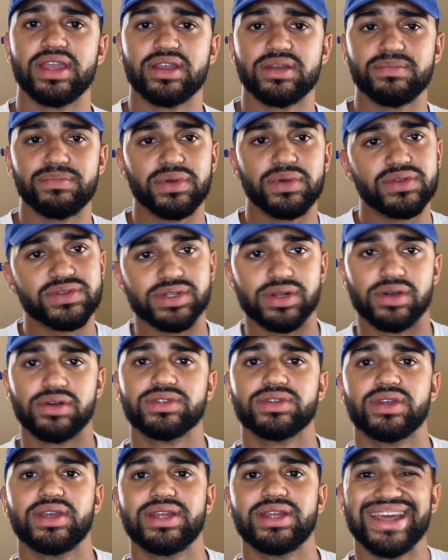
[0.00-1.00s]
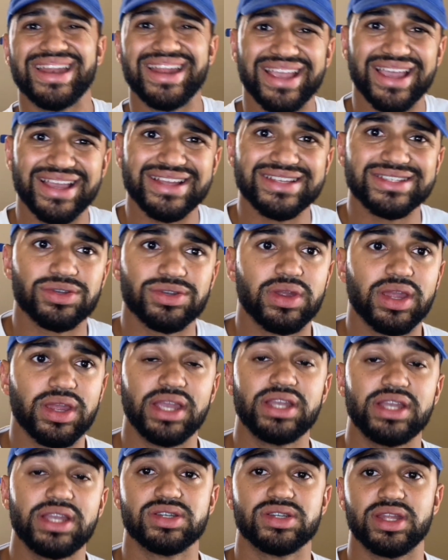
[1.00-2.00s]
He builds an altar, he dedicates
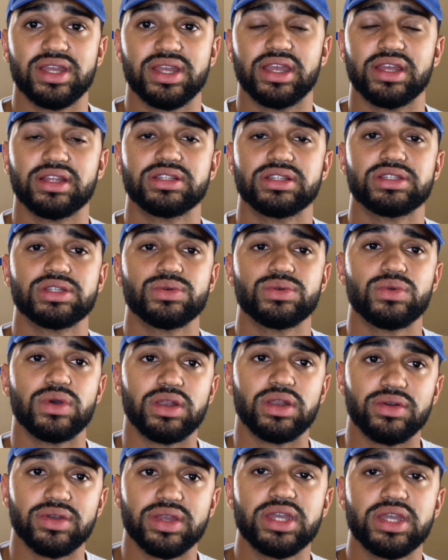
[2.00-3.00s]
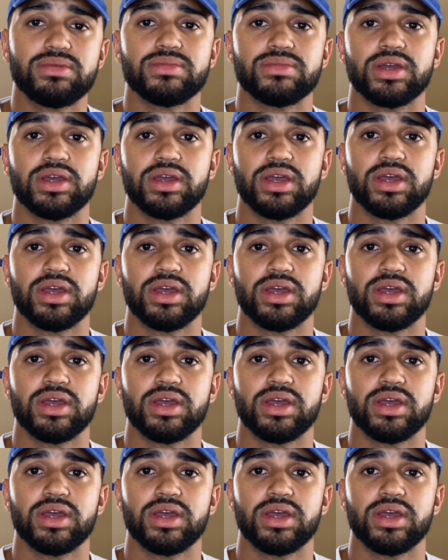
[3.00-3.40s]
creation again to Elohim,